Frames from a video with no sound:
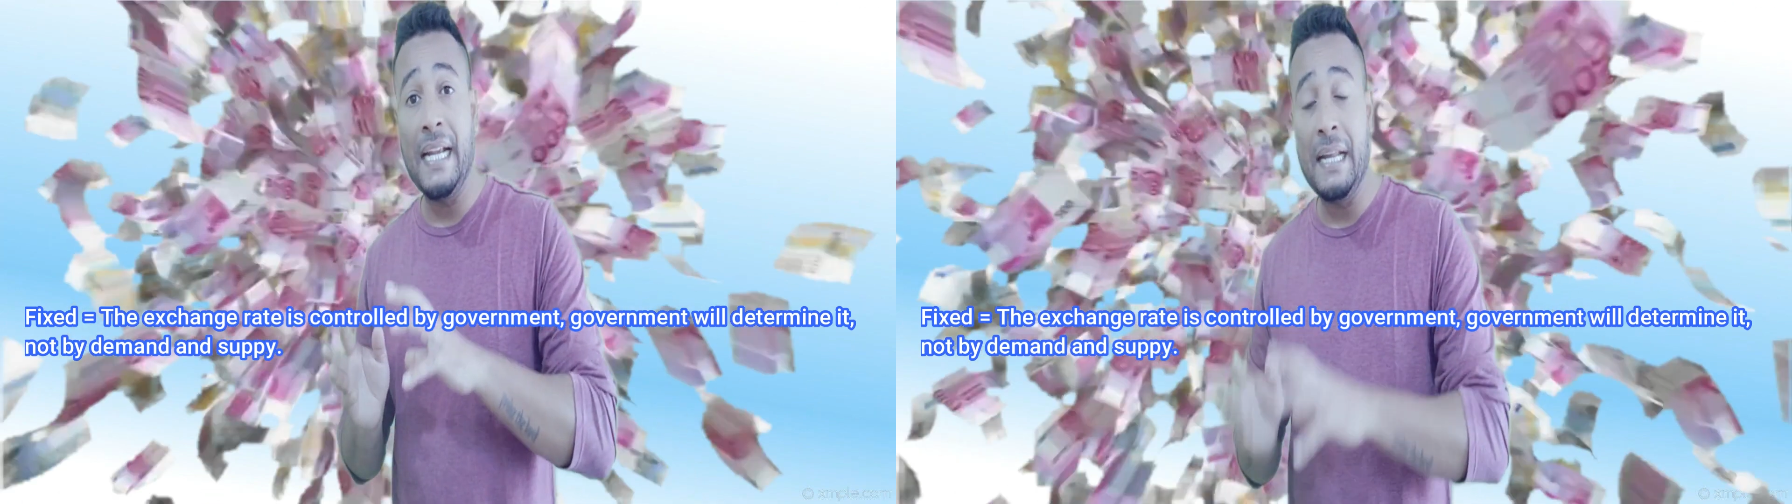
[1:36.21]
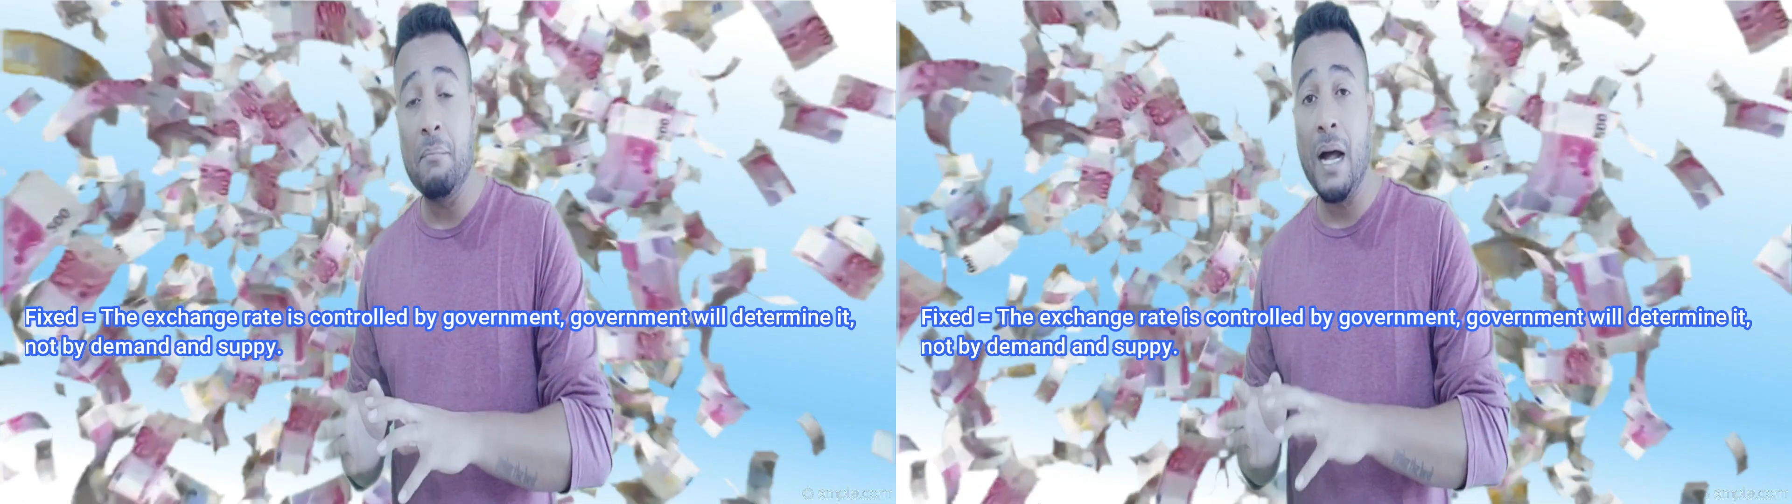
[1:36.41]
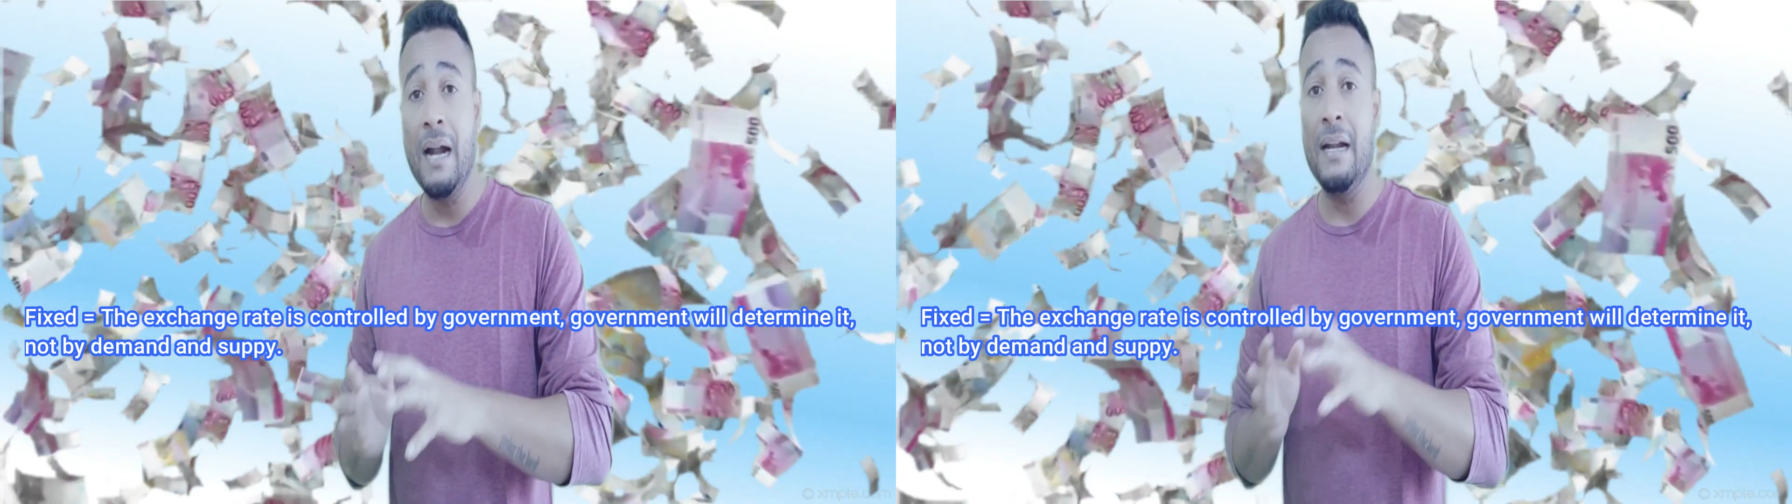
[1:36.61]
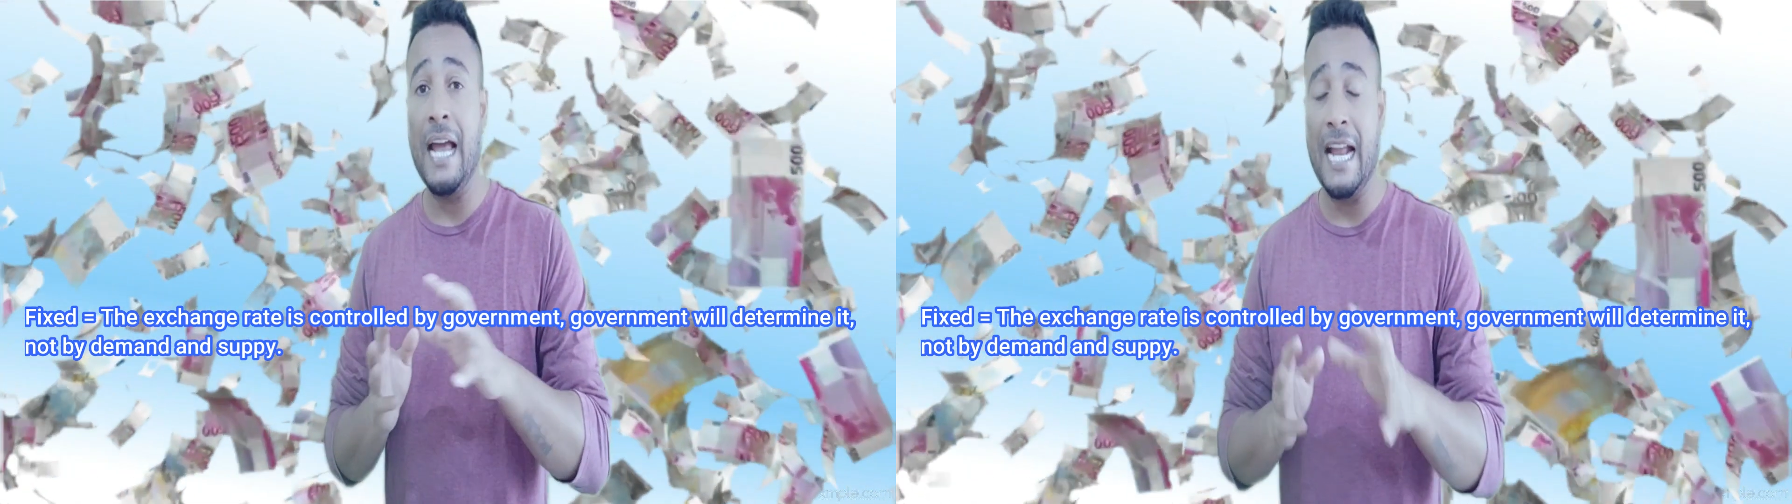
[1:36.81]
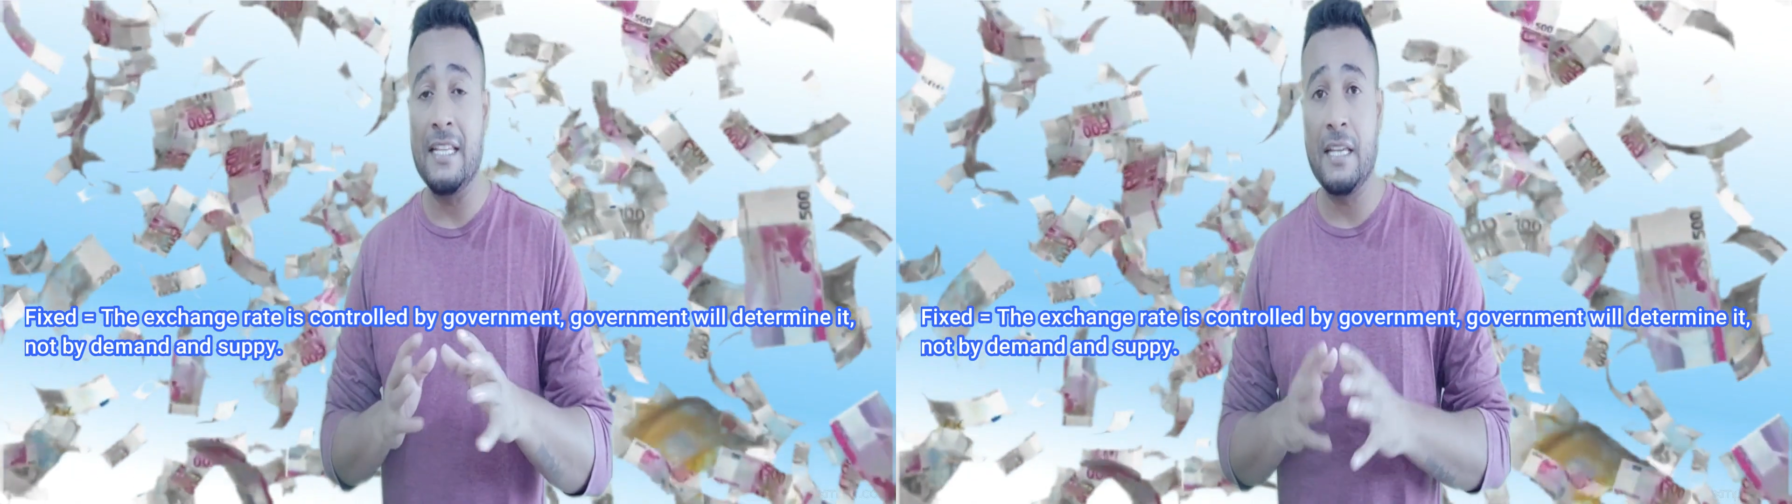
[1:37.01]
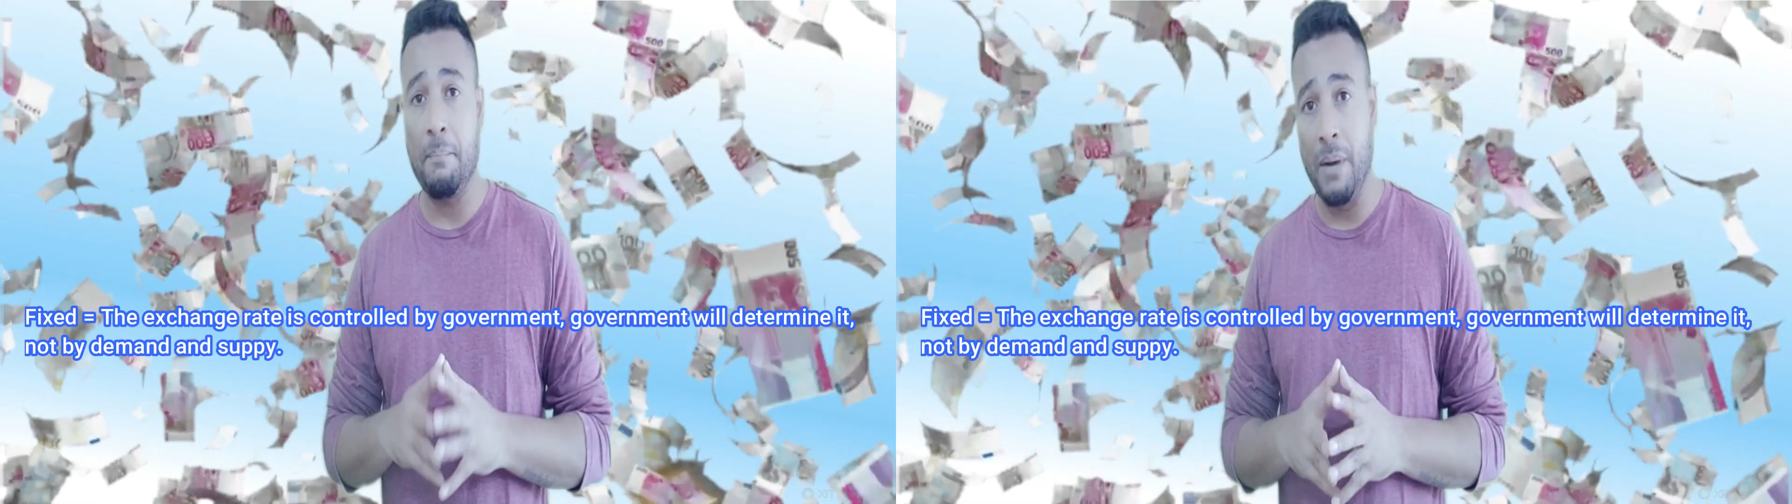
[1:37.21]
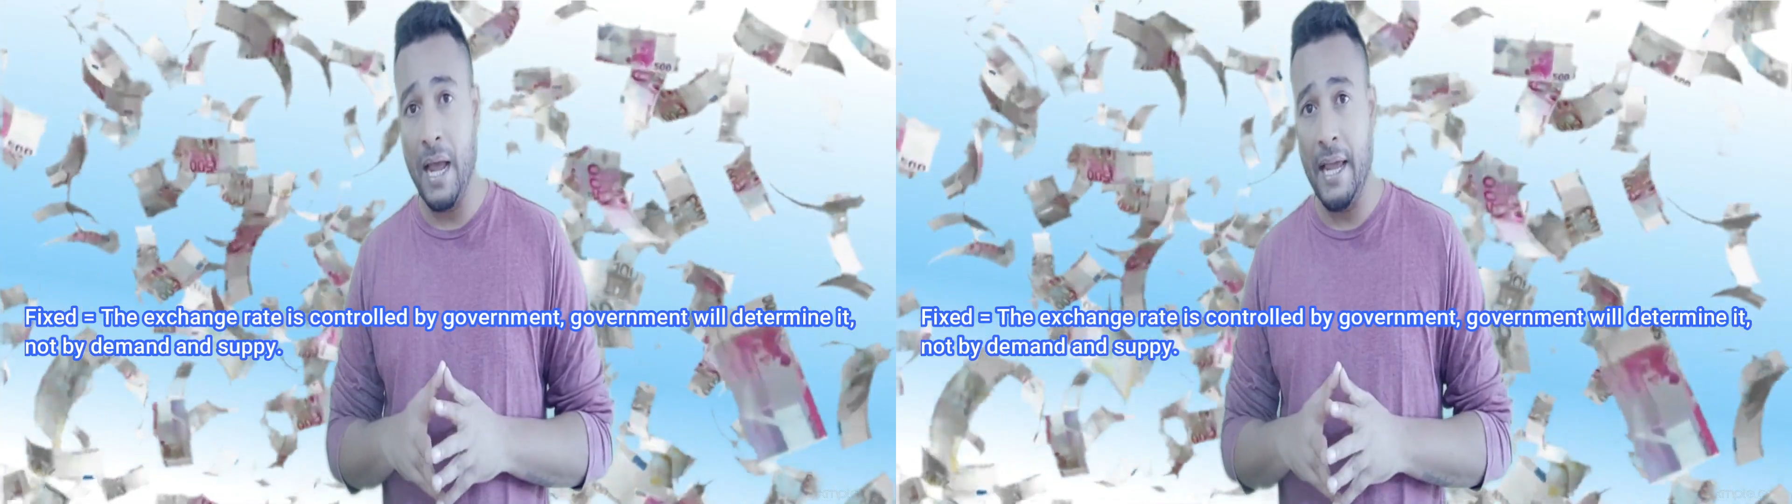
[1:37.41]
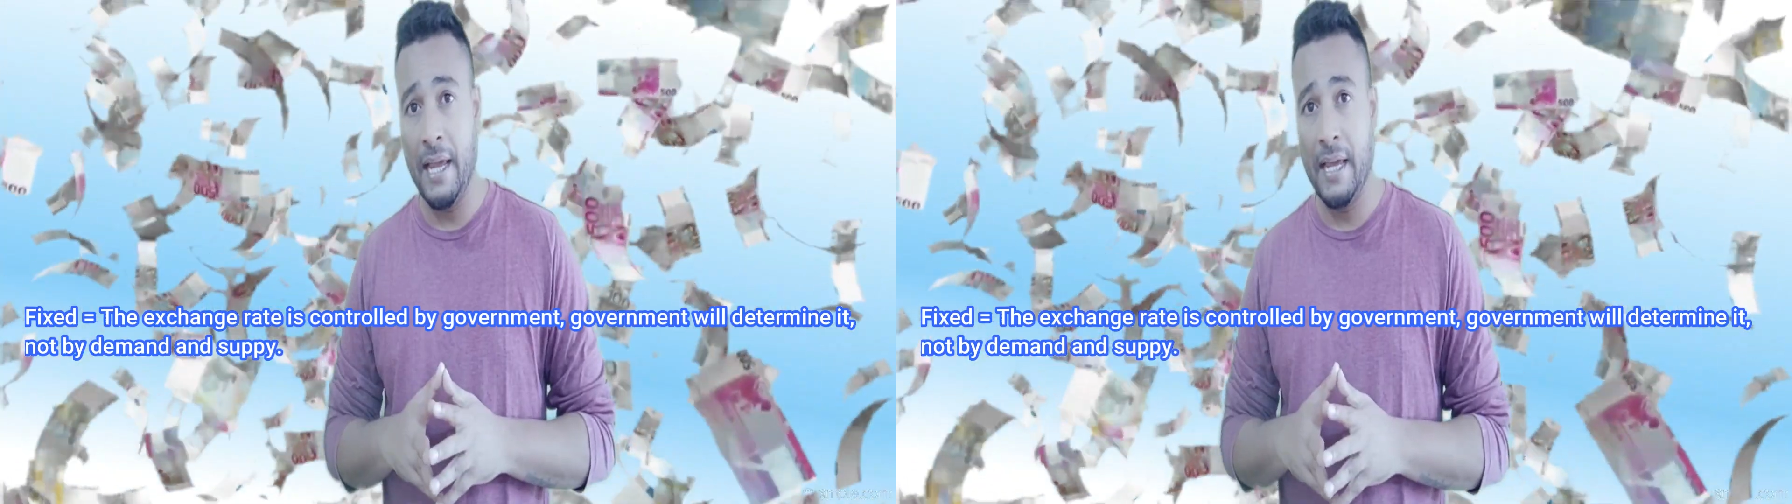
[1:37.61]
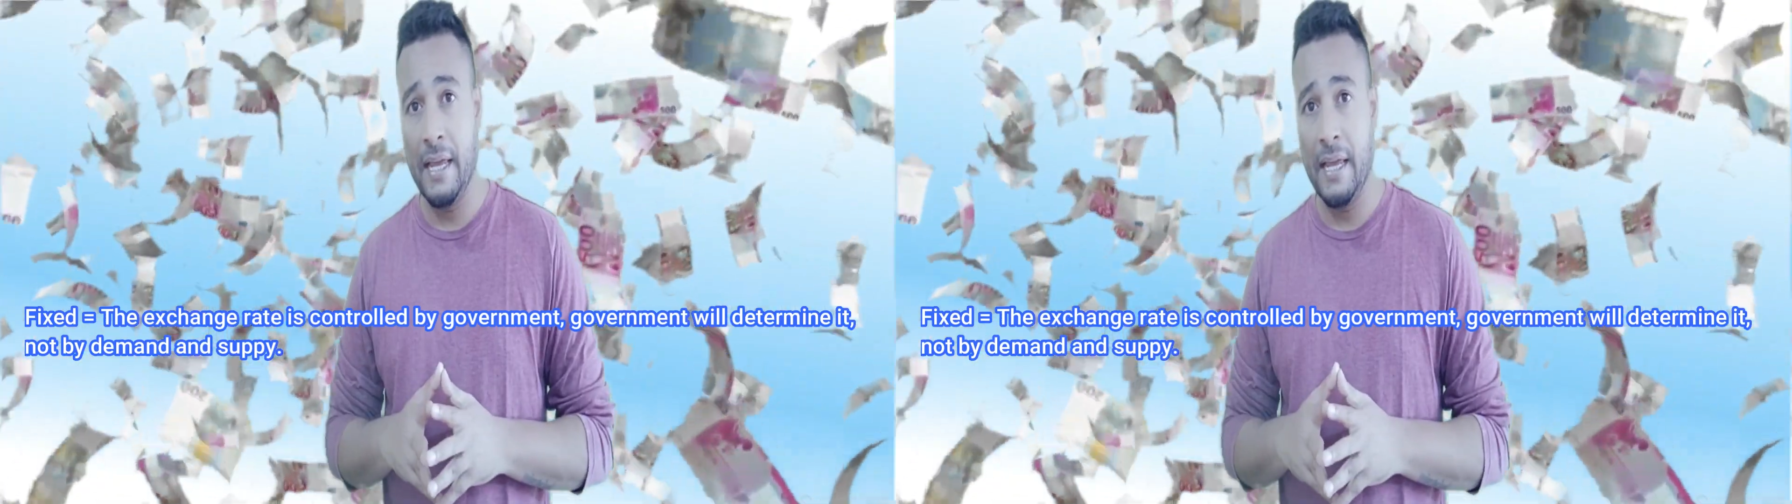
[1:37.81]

demand and supply.